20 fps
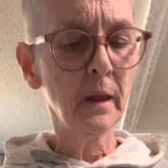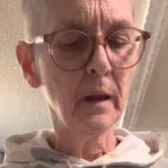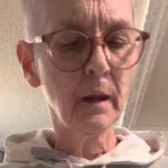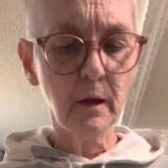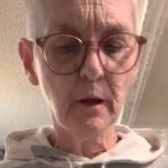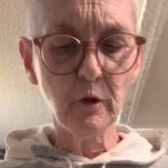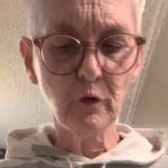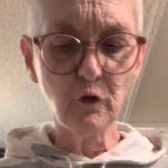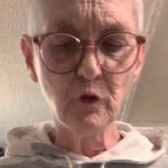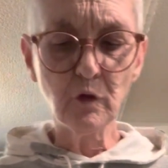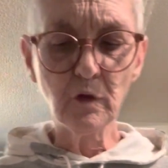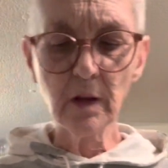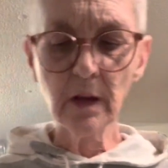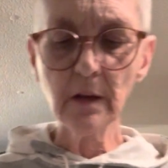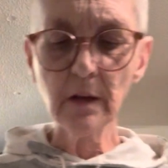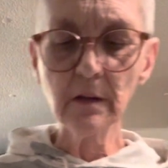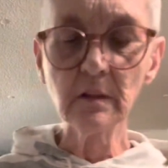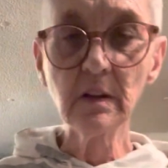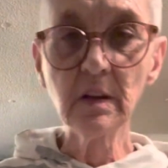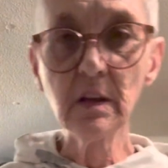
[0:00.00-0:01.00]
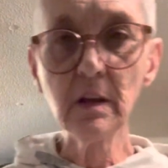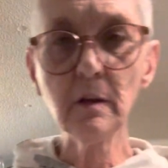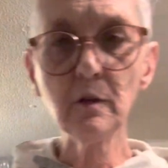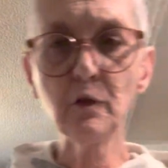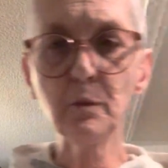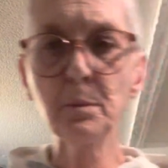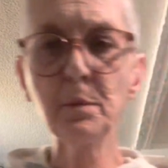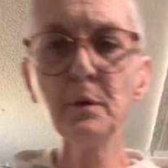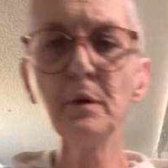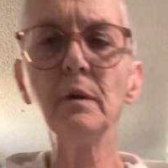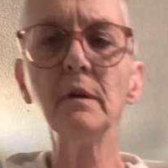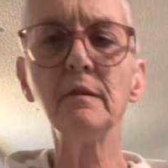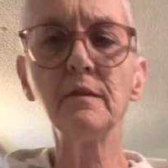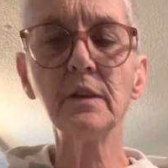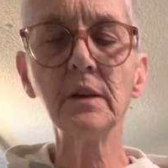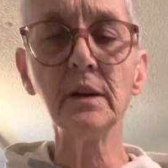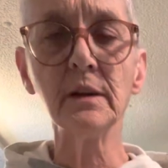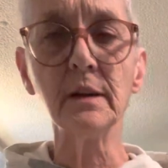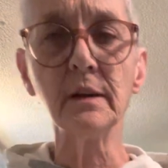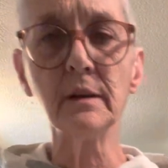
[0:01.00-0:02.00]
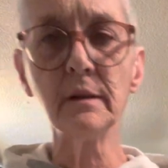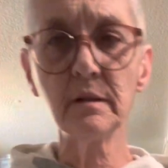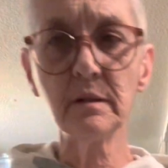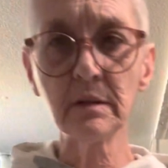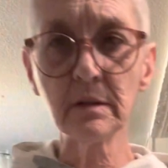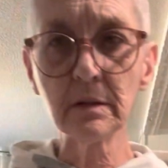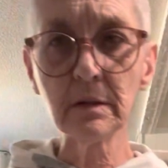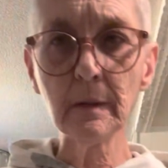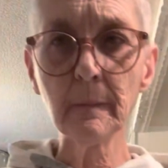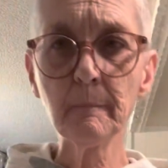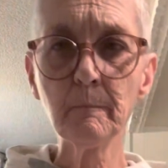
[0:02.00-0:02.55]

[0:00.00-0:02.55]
is you take a teaspoon of this